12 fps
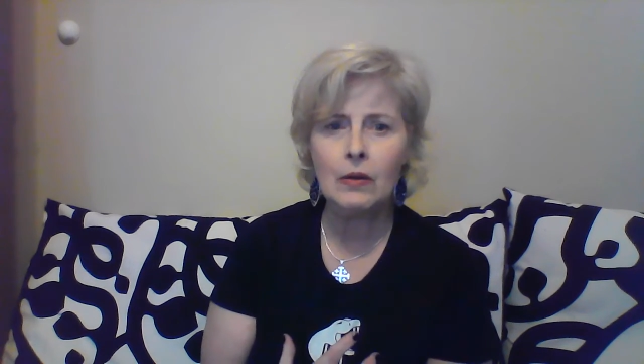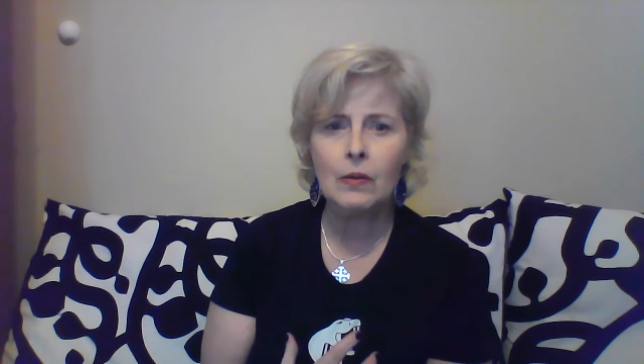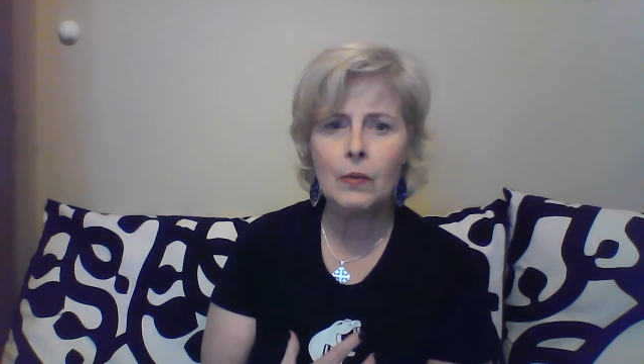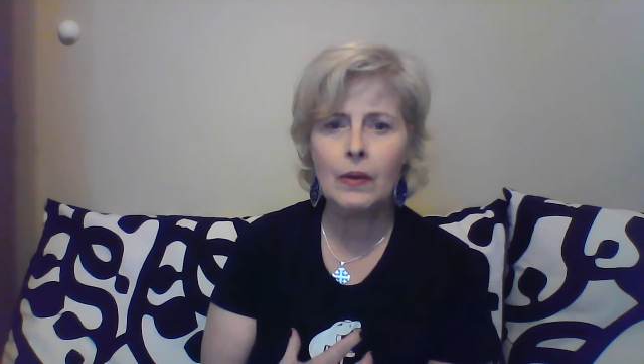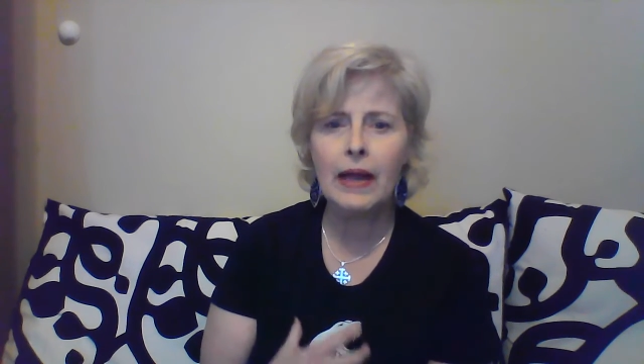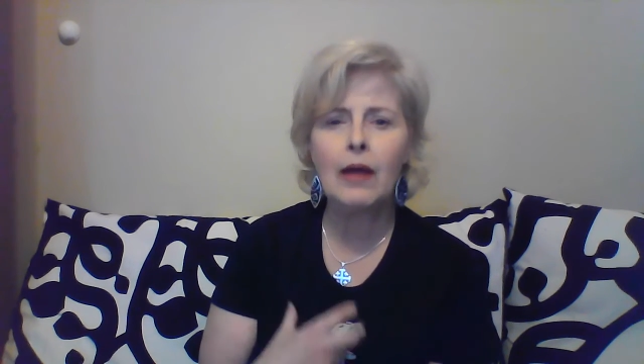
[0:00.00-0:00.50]

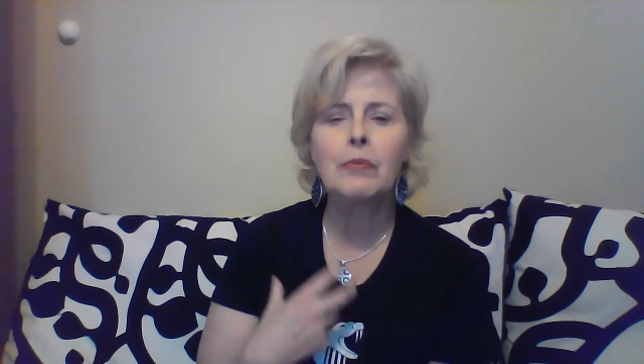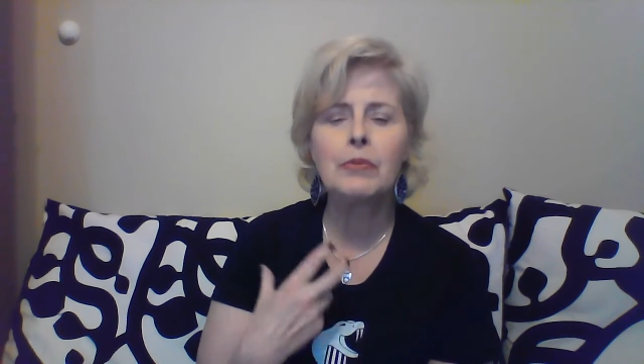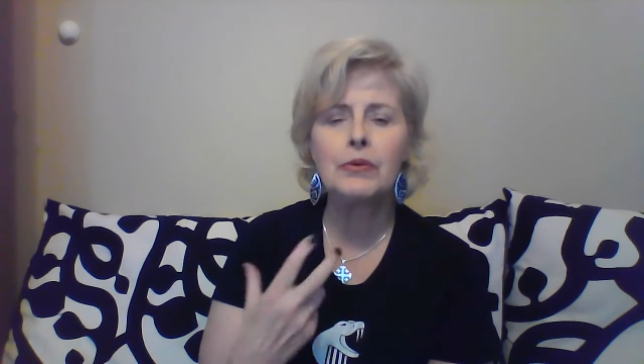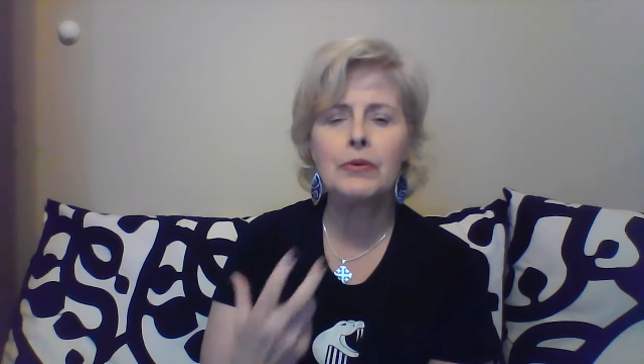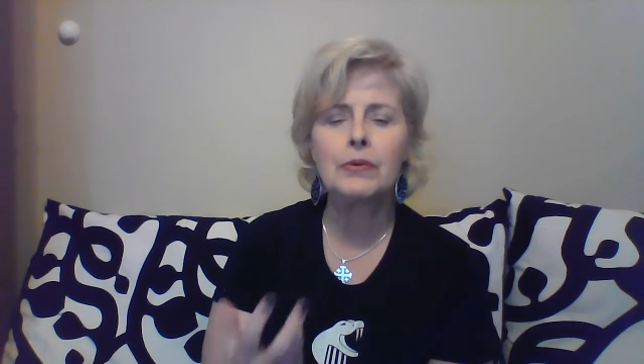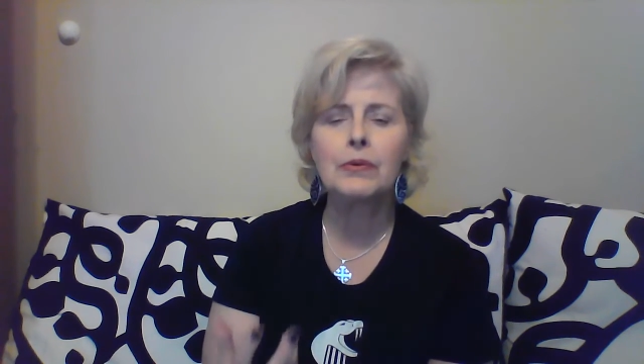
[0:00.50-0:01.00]
will help
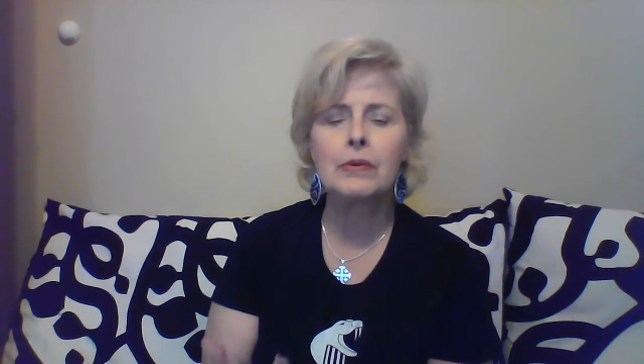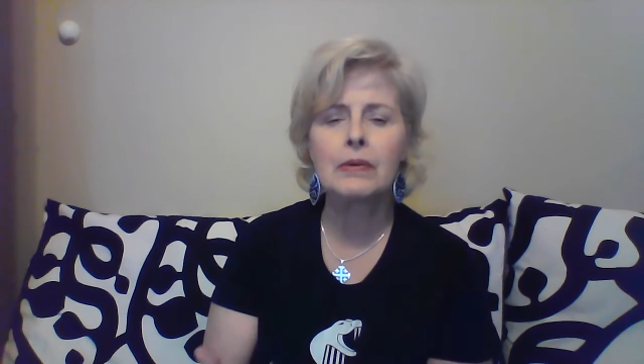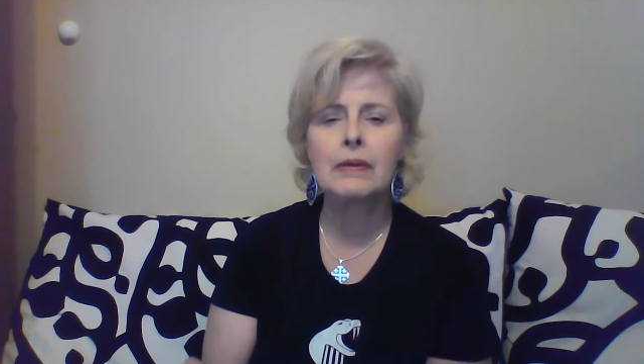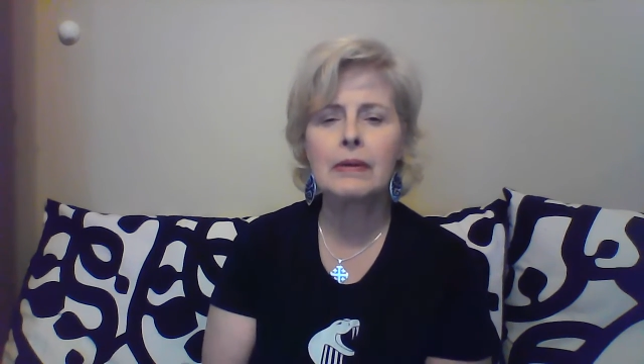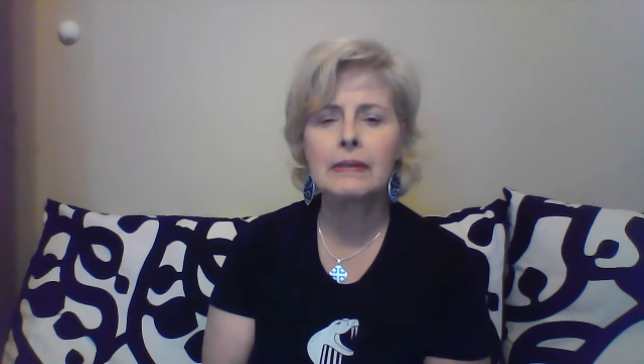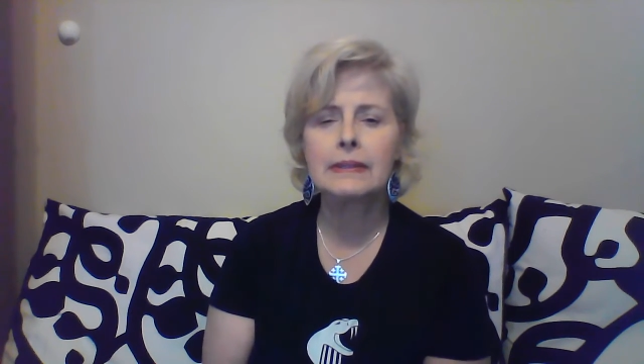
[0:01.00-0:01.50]
you
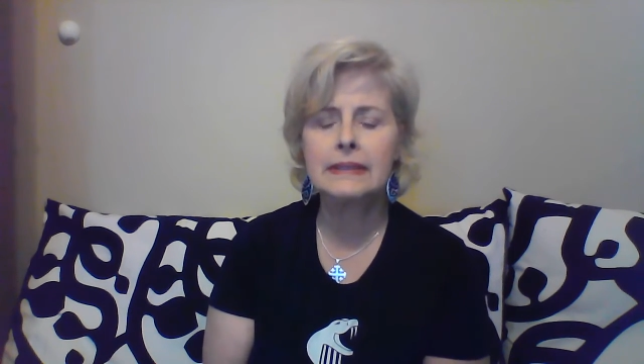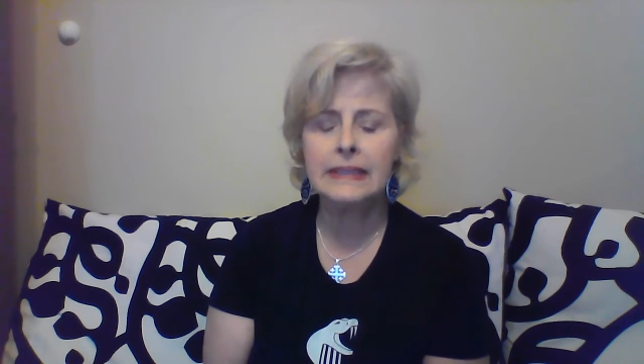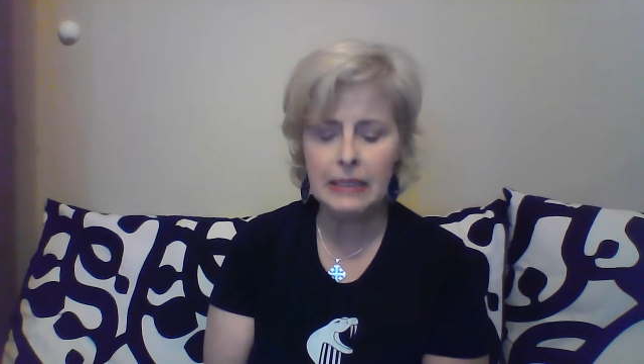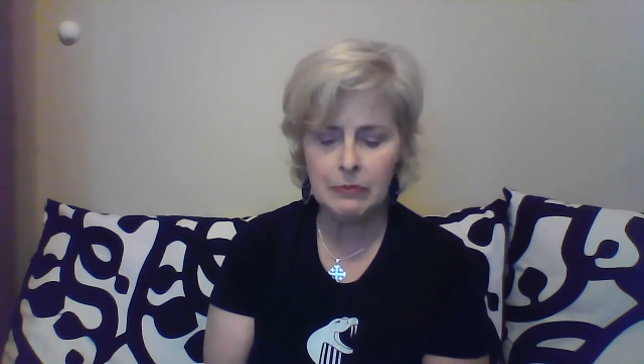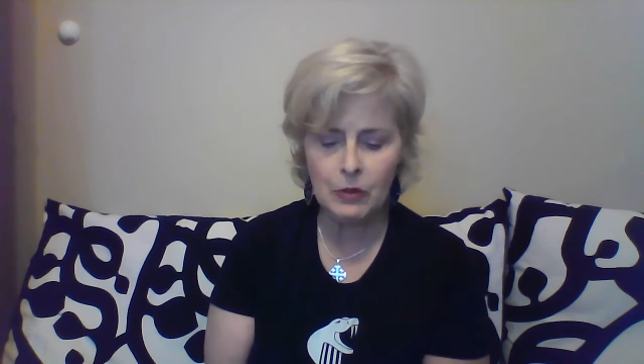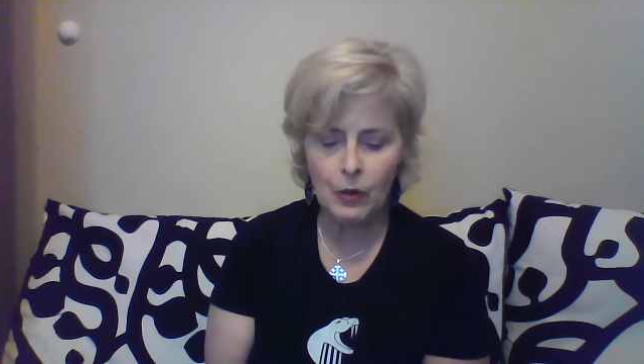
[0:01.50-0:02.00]

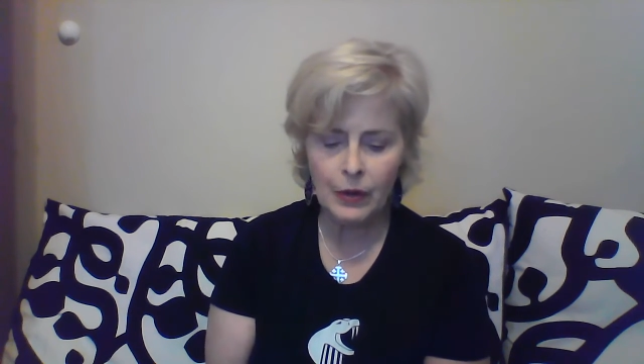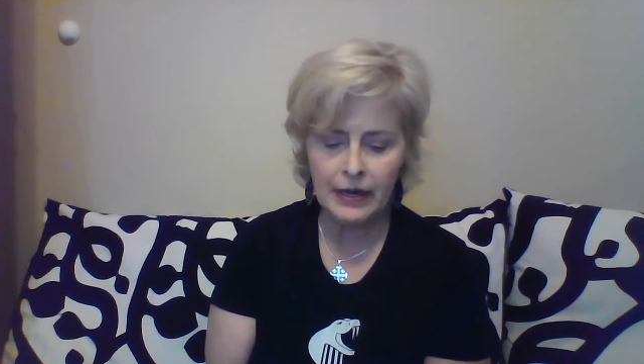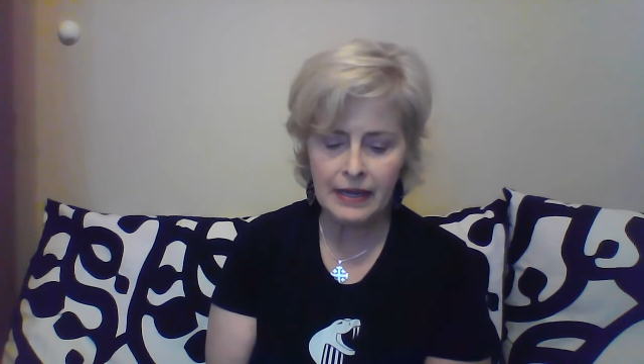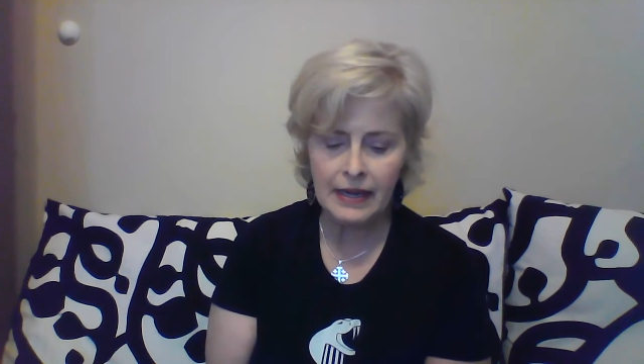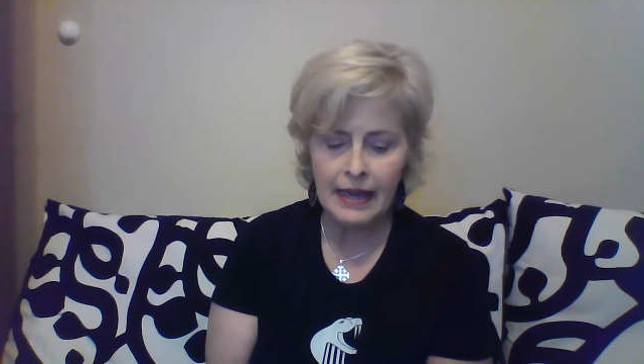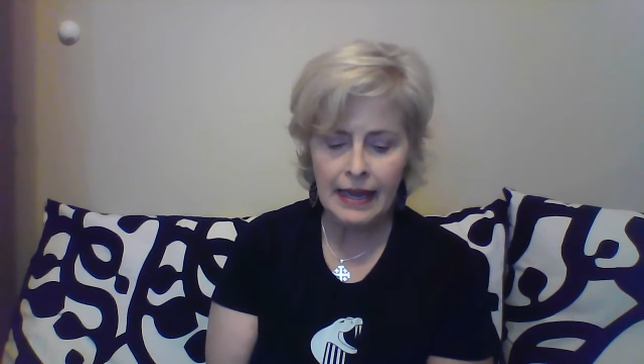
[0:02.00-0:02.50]
keep going.